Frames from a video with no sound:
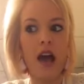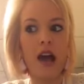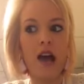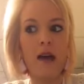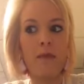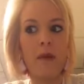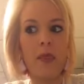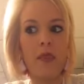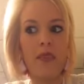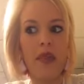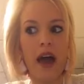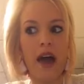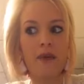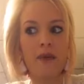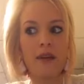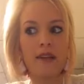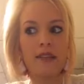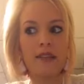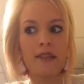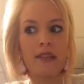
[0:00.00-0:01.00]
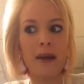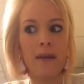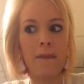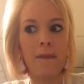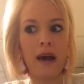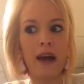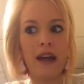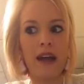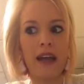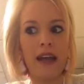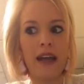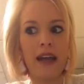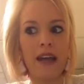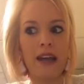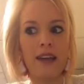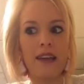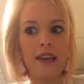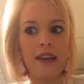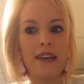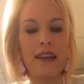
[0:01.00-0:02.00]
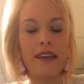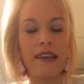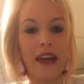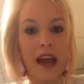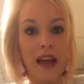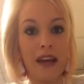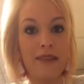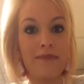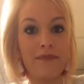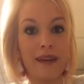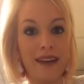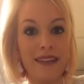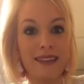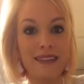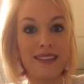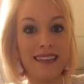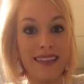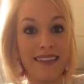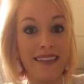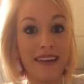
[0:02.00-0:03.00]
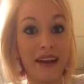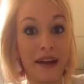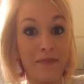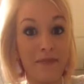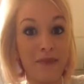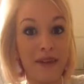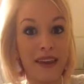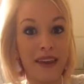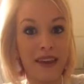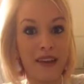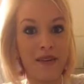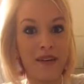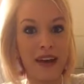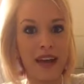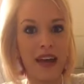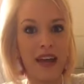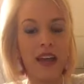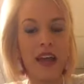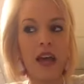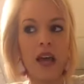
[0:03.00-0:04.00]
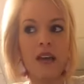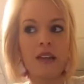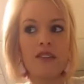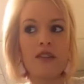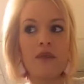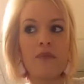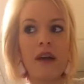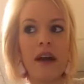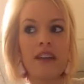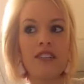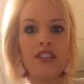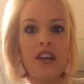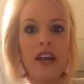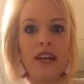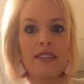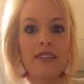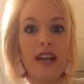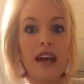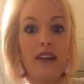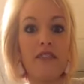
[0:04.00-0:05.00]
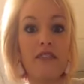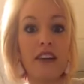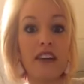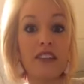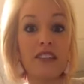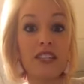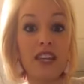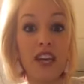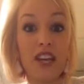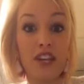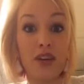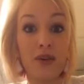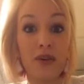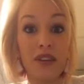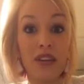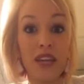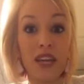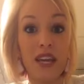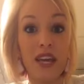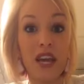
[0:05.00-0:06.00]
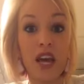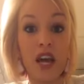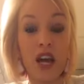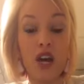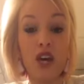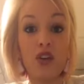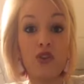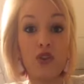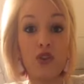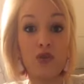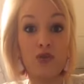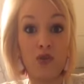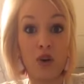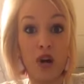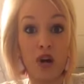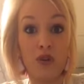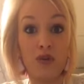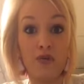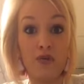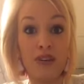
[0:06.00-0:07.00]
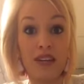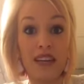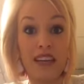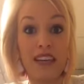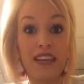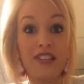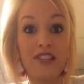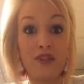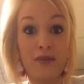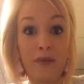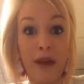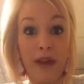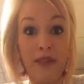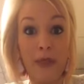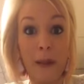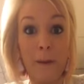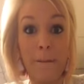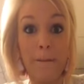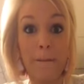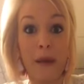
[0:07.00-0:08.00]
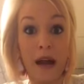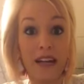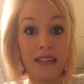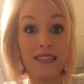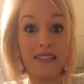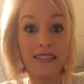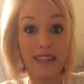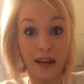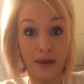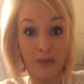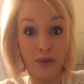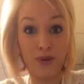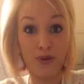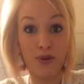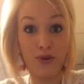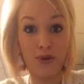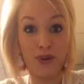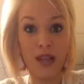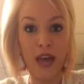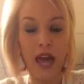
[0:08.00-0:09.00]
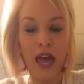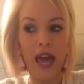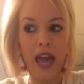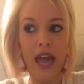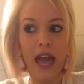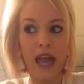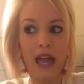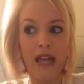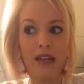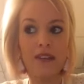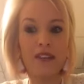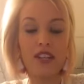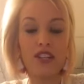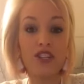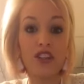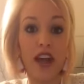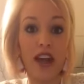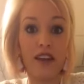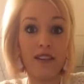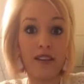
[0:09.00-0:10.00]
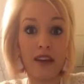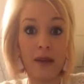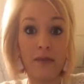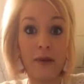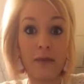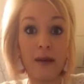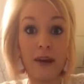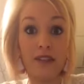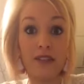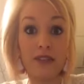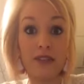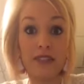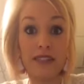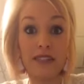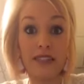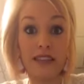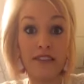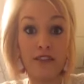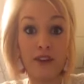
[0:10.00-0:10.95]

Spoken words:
But that was my 9 months in the company, okay? So my checks have continually grown each month by double, and the check that I'm about to receive for